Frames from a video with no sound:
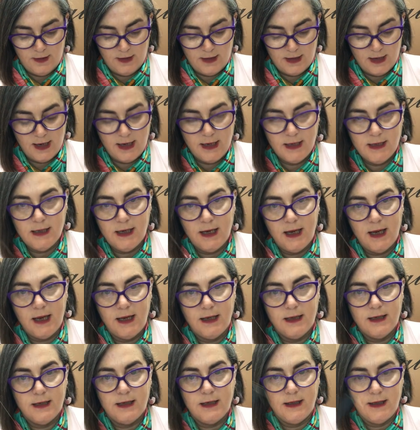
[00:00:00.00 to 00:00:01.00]
client,
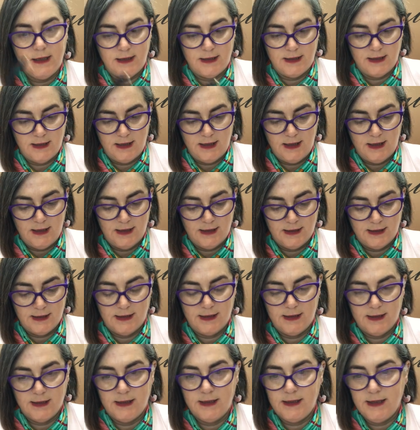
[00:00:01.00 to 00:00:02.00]
and this is
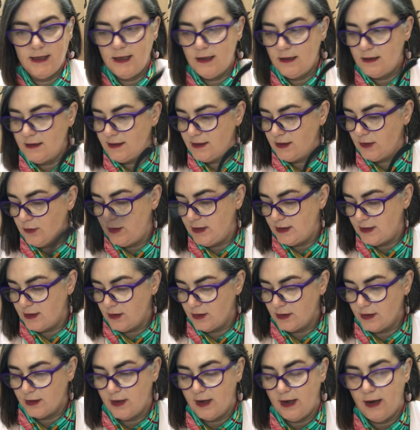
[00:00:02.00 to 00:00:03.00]
steel, so it's
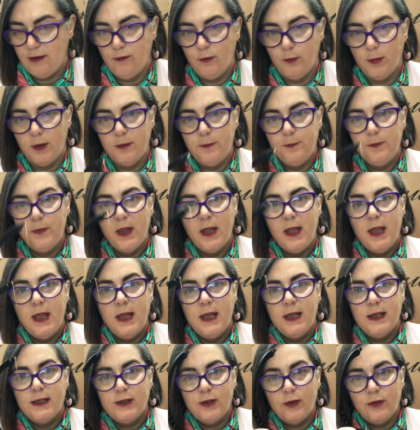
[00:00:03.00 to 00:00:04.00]
autoclavable.
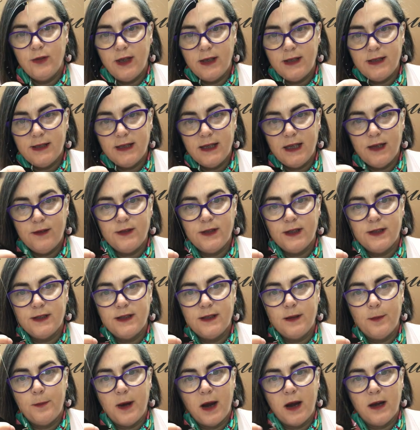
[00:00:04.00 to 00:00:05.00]
So this gives us
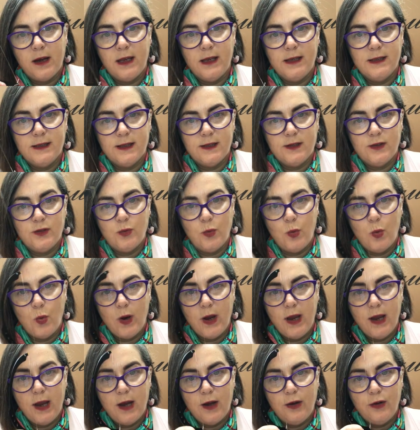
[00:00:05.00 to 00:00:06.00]
the markings as to
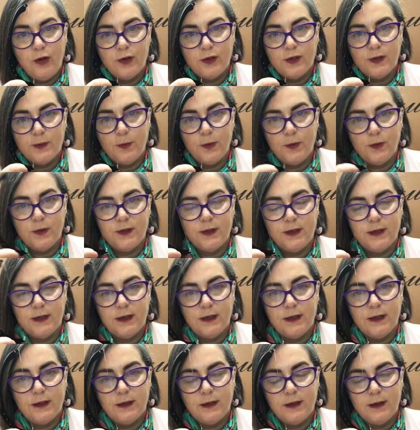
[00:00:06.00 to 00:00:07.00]
where you're supposed
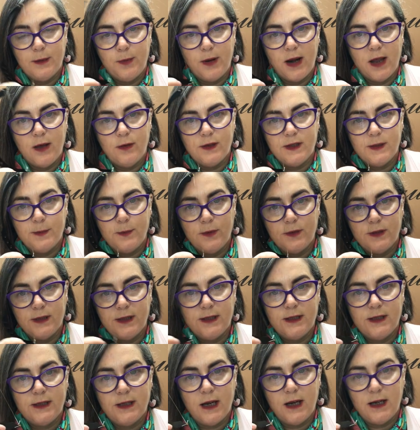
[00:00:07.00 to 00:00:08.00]
to, the brow is supposed
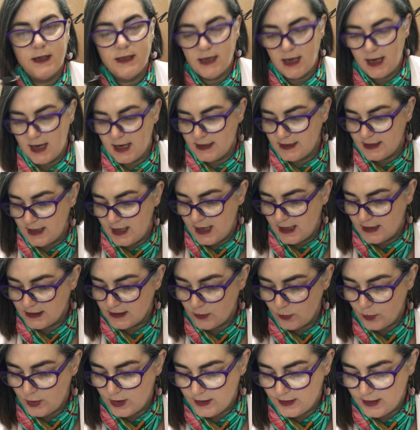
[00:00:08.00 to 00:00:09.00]
to start and end,
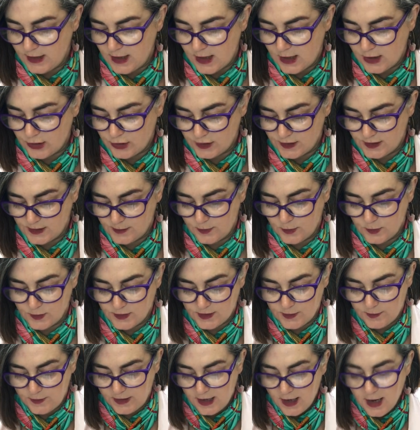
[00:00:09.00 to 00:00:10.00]
and where the arch is
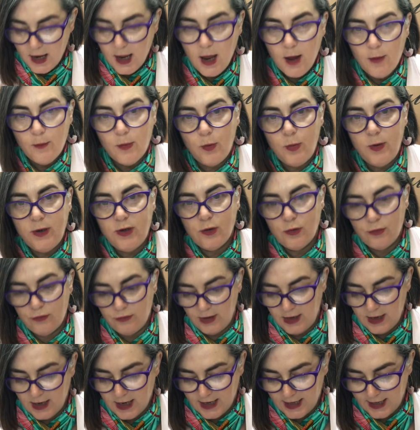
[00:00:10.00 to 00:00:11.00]
supposed to be. But we don't
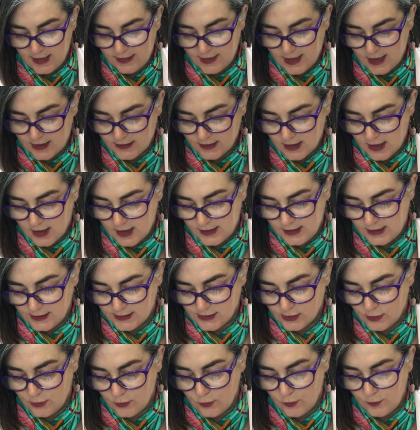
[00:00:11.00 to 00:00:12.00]
rely on that on
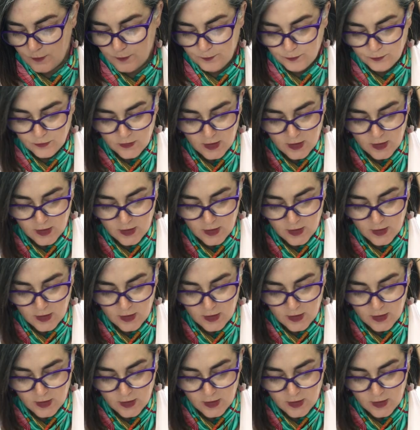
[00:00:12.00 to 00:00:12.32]
its own.